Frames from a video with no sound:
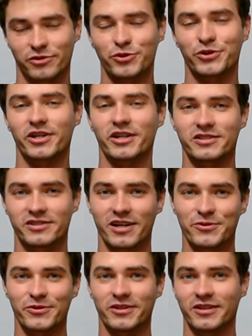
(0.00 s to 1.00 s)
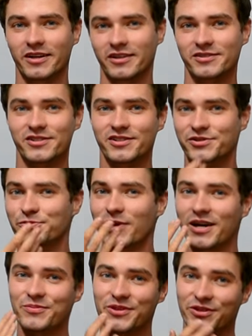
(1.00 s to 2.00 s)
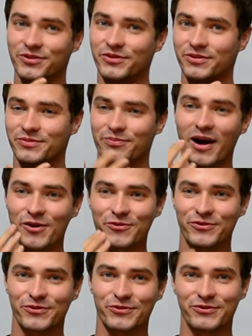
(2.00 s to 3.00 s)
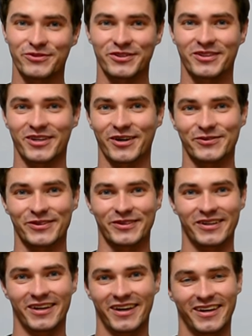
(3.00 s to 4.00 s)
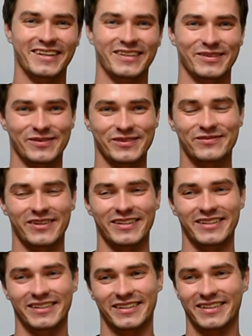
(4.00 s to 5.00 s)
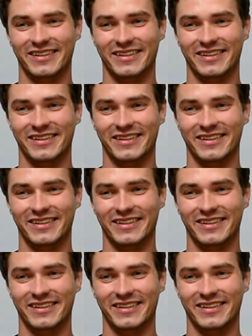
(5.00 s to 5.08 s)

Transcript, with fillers: took his towel and just wiped the mouth with the towel. It was funny.